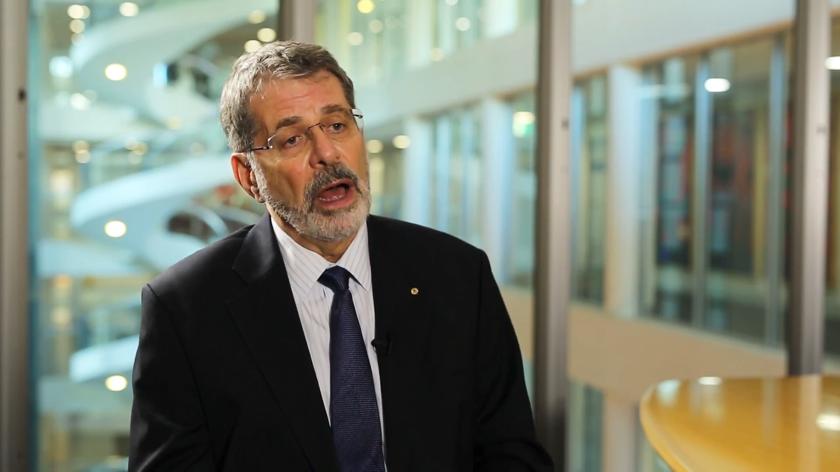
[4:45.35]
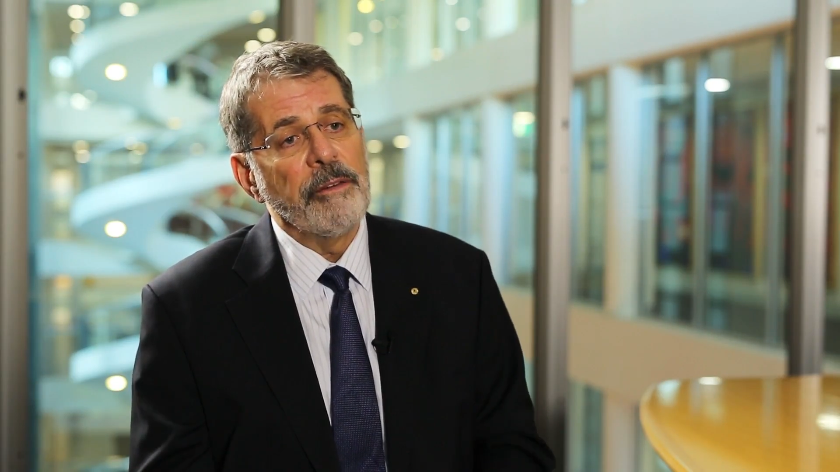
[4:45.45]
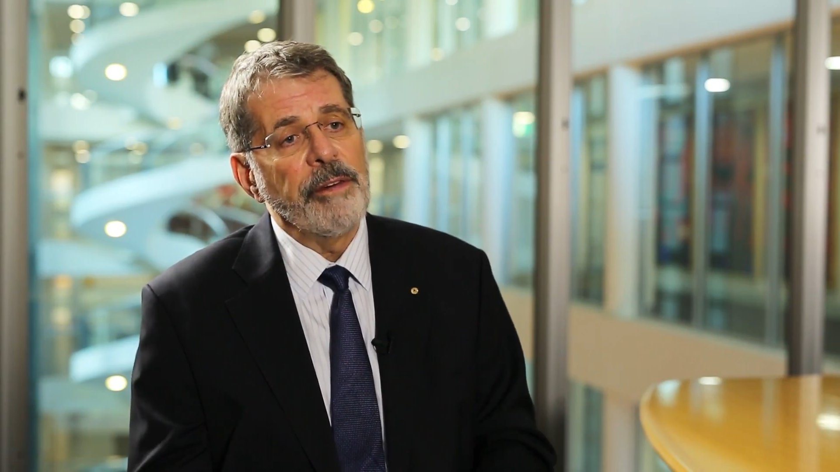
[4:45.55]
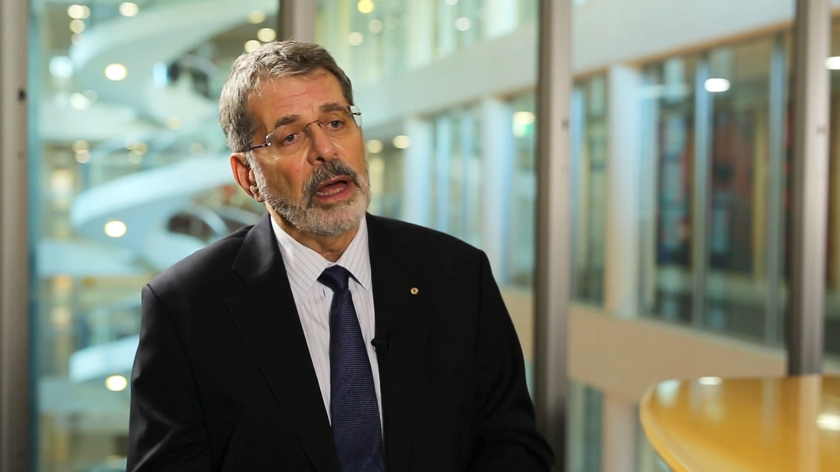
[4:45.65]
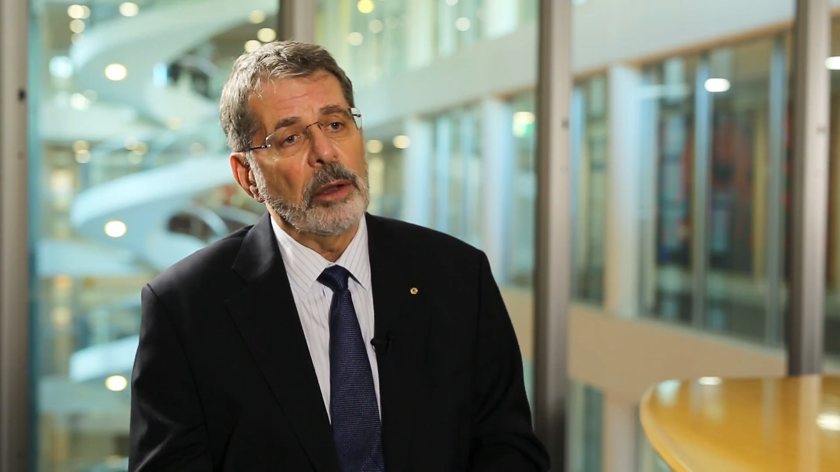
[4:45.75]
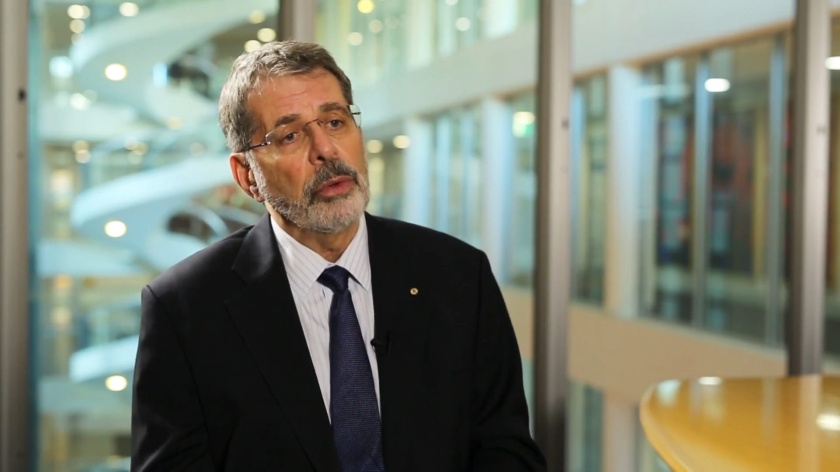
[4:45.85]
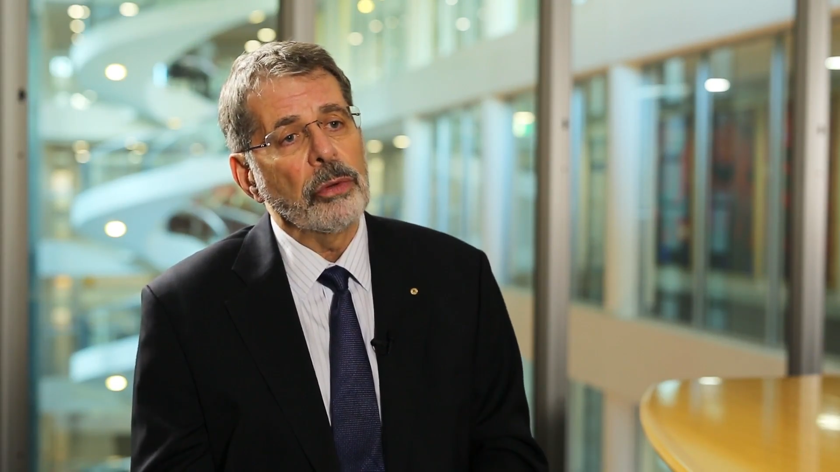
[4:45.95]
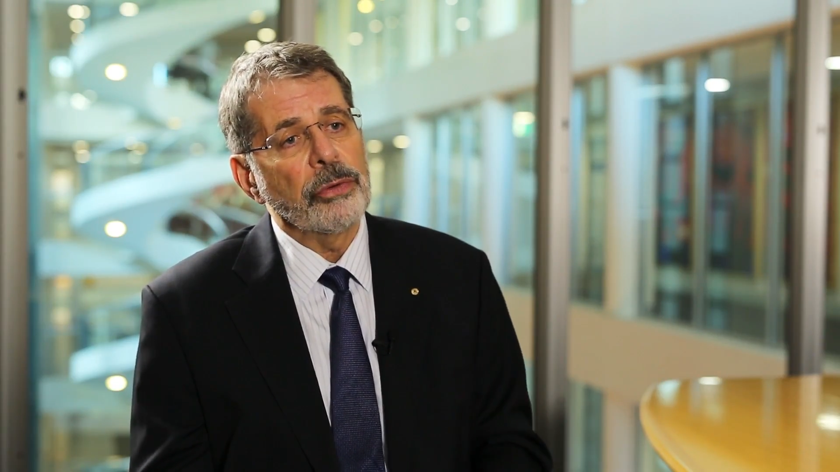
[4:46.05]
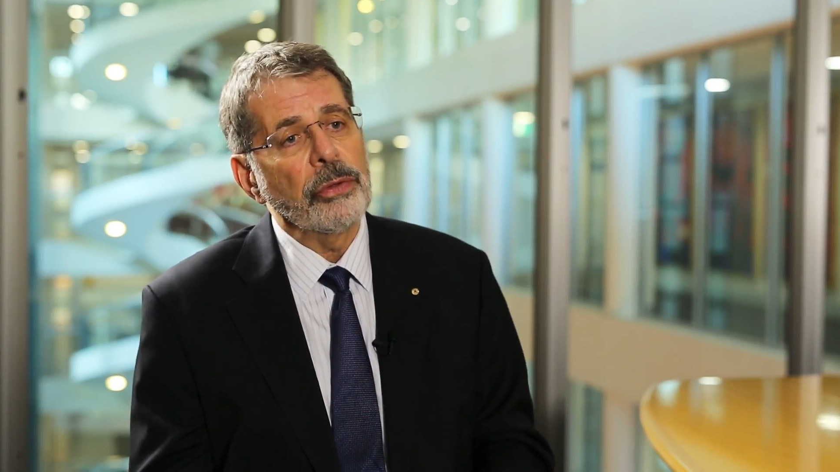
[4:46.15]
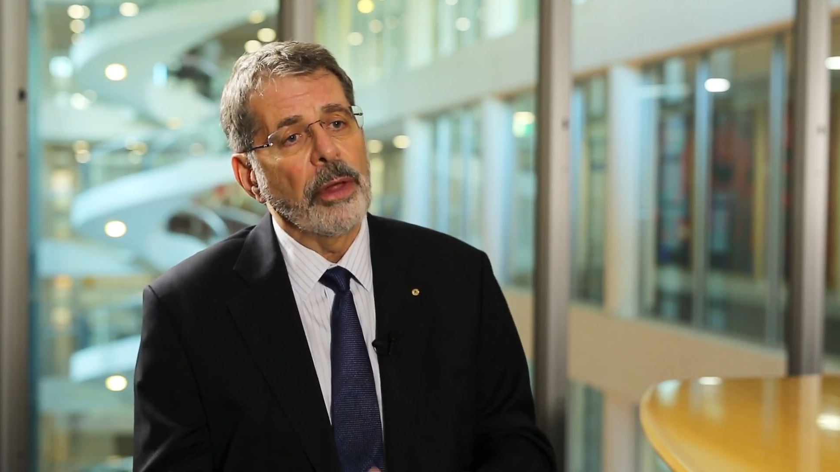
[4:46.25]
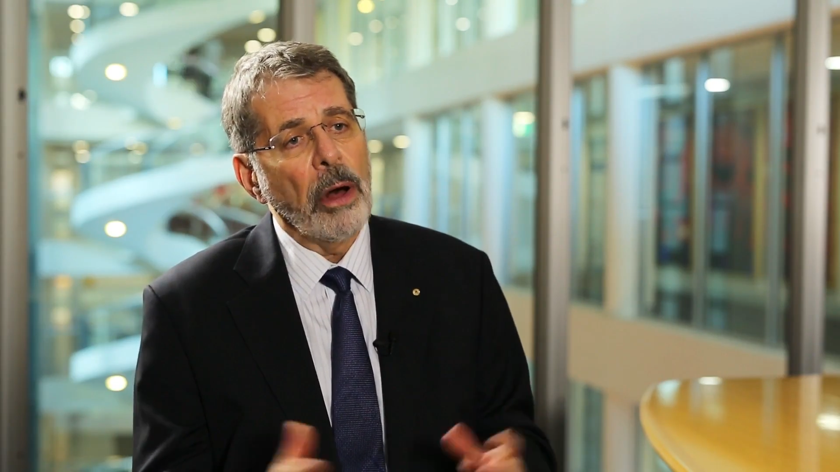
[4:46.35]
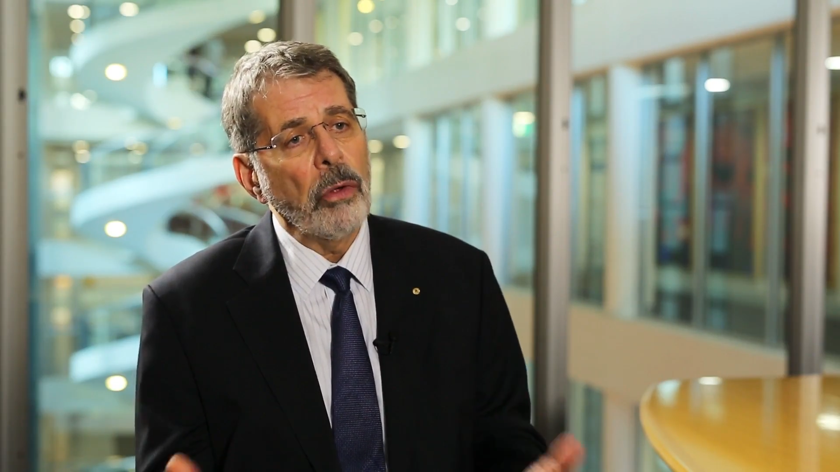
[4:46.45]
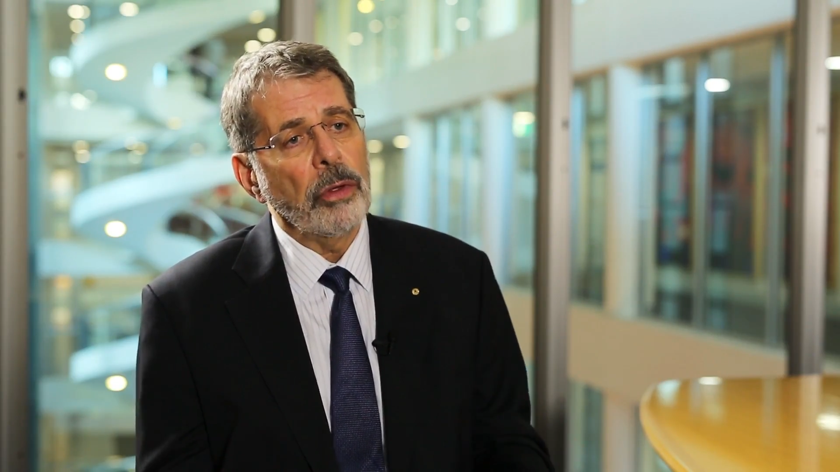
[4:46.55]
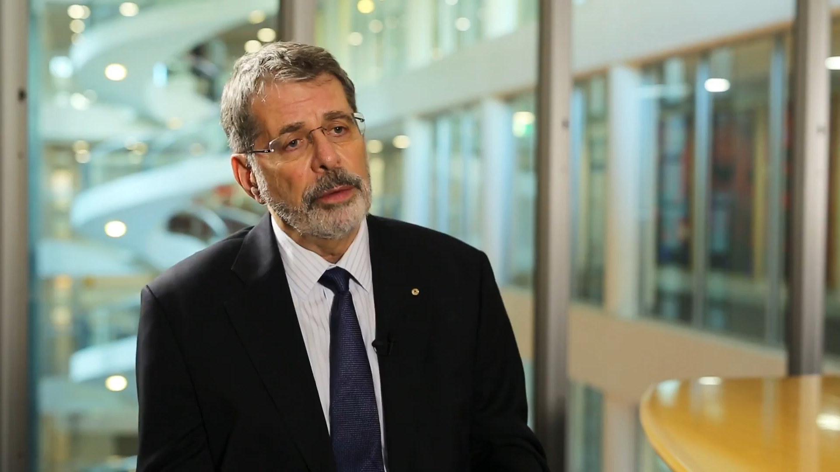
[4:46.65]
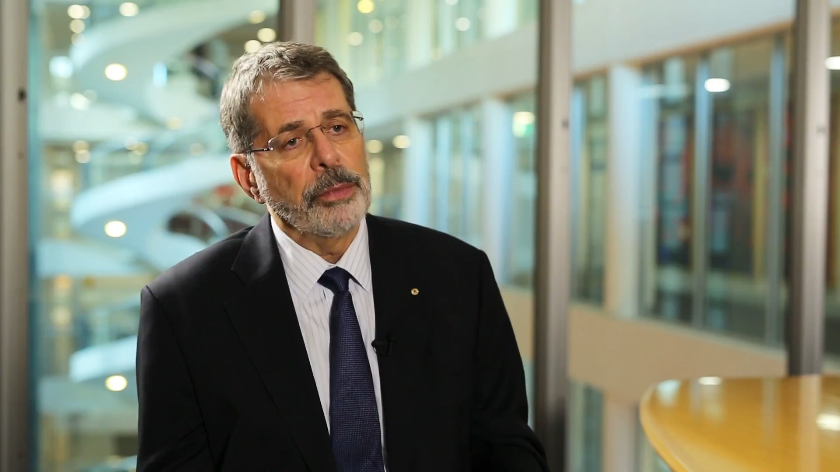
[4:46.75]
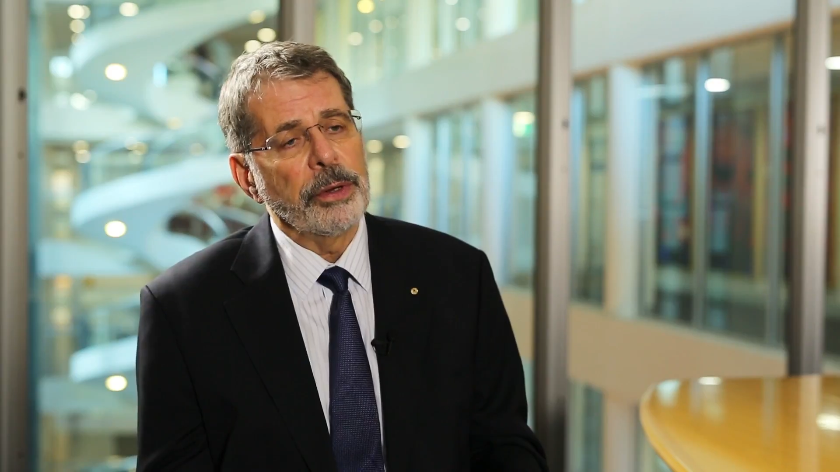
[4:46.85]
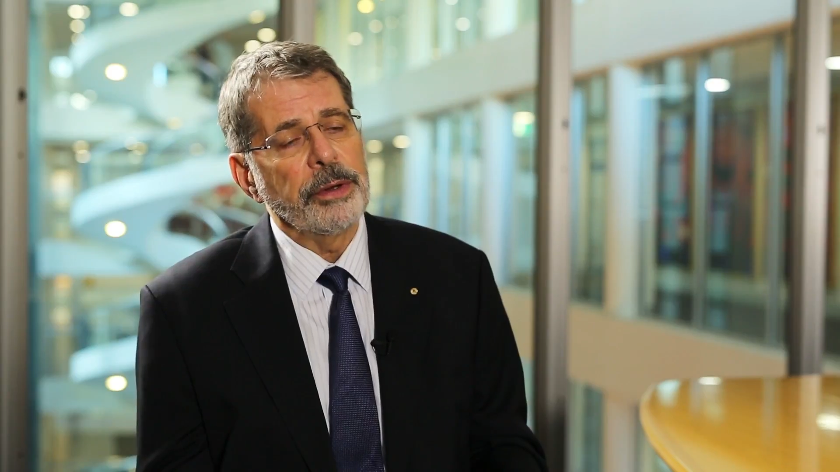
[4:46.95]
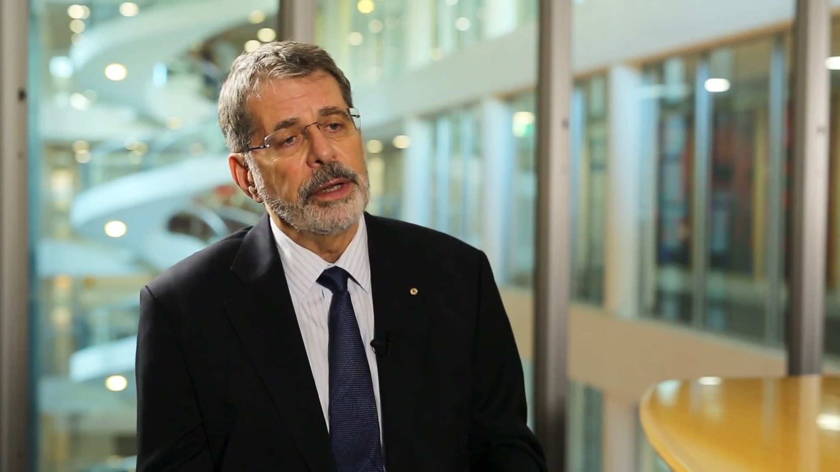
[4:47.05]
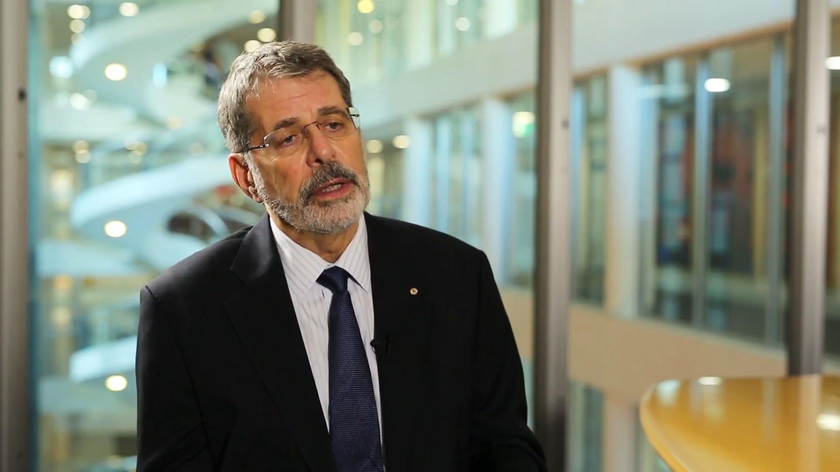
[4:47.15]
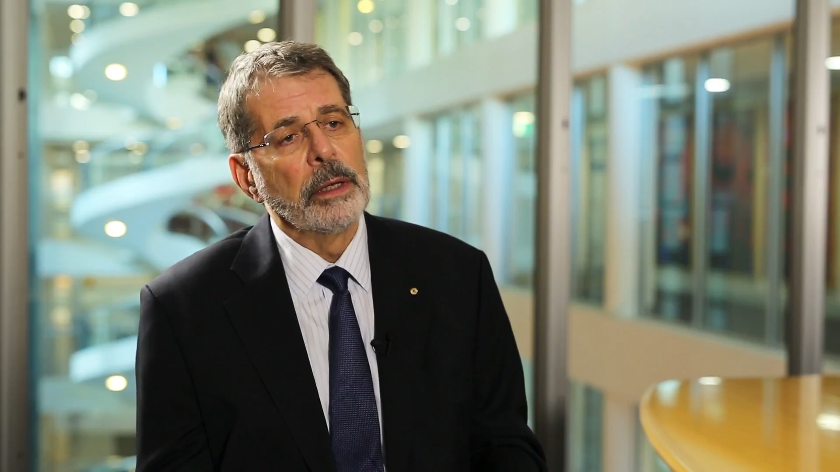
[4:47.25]
available to the whole
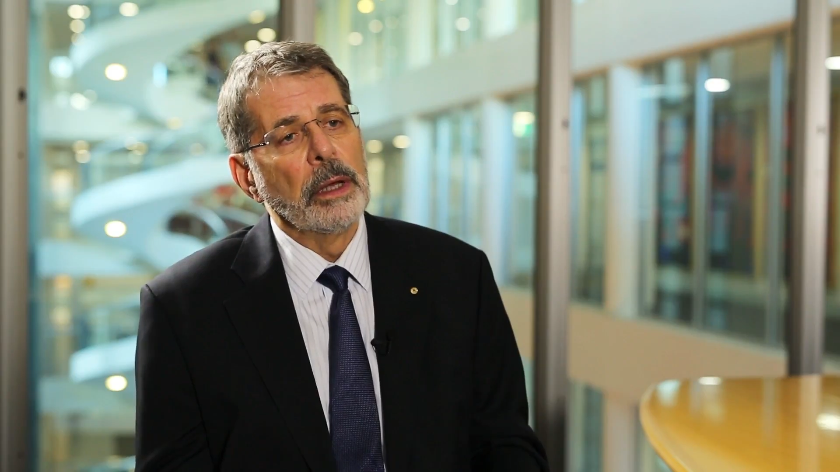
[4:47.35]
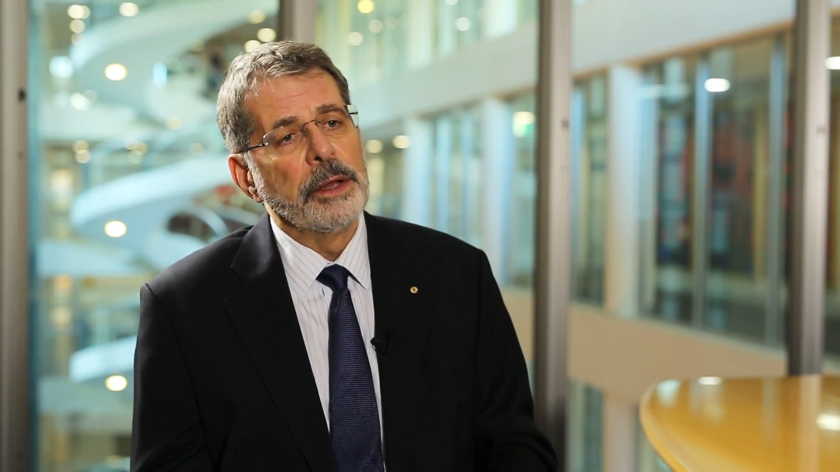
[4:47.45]
community